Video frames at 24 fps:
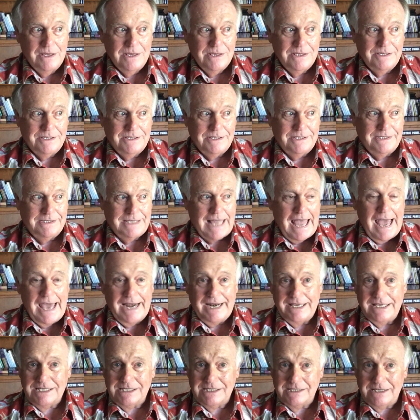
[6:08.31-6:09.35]

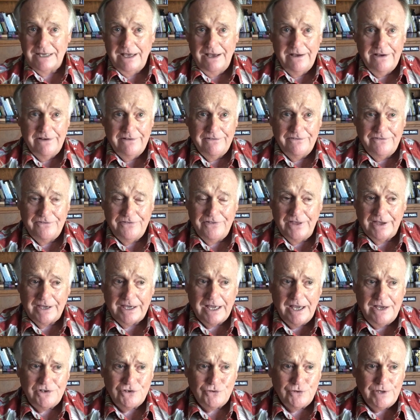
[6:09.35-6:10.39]
status of the
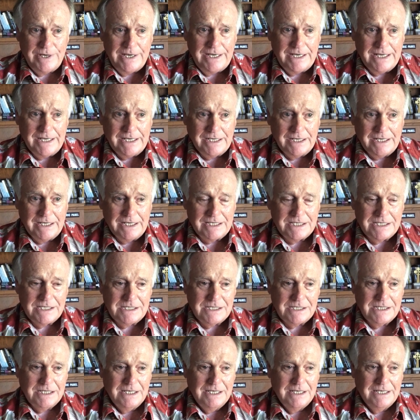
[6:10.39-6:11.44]
country and
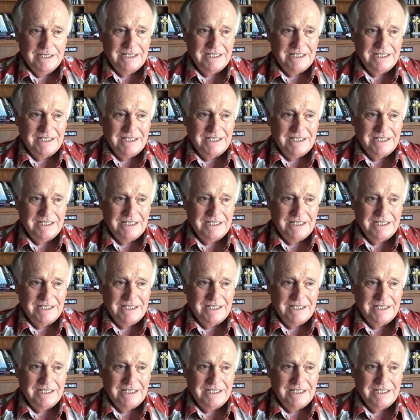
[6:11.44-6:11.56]
its